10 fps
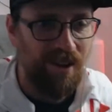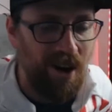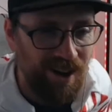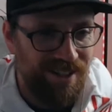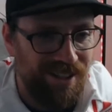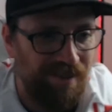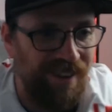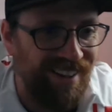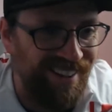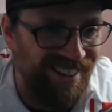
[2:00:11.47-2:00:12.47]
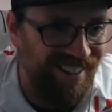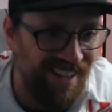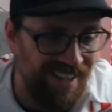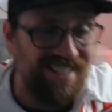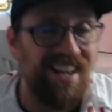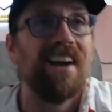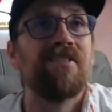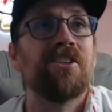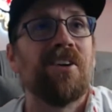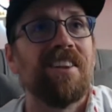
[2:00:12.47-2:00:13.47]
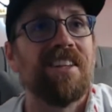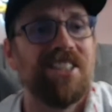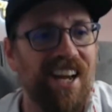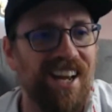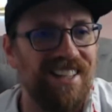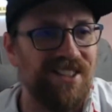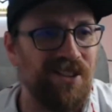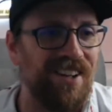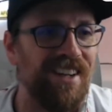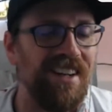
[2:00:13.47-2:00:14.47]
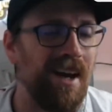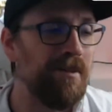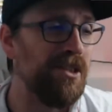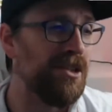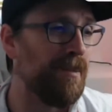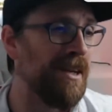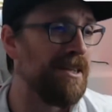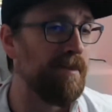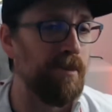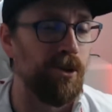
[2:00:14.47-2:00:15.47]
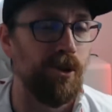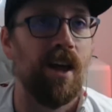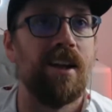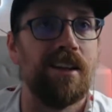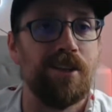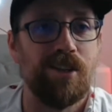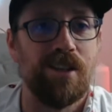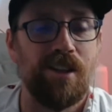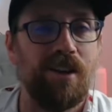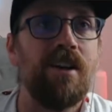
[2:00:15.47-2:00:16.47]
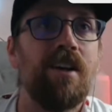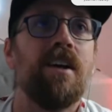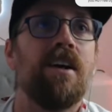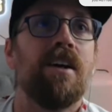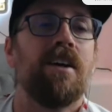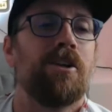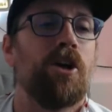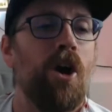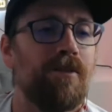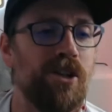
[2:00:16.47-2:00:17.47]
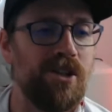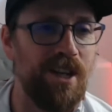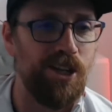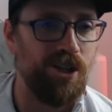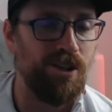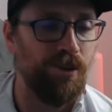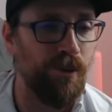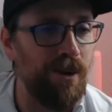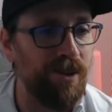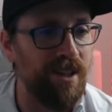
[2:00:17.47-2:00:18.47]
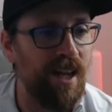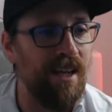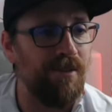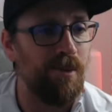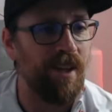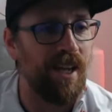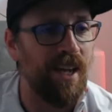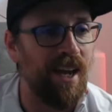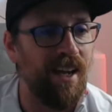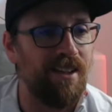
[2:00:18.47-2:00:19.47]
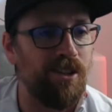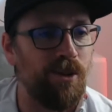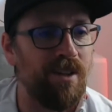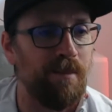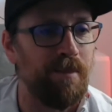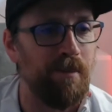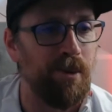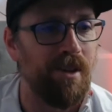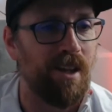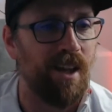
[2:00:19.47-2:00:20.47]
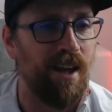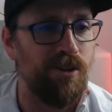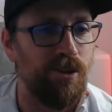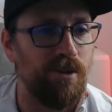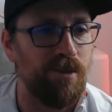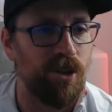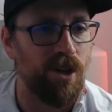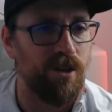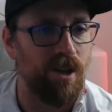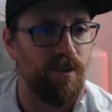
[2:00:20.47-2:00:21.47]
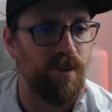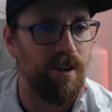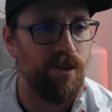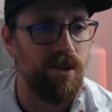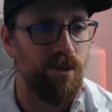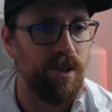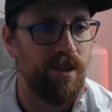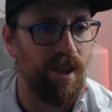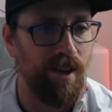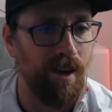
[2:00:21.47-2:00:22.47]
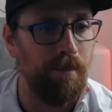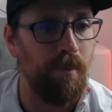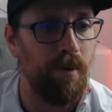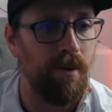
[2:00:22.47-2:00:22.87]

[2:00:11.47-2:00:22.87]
Awesome. It's nice to have you join the chat, Solar. I'm still surprised that people do that and listen to the conversation throughout the day, even when they can't get to it. Some people in the classroom, Charlton are the favorites to win. Yep.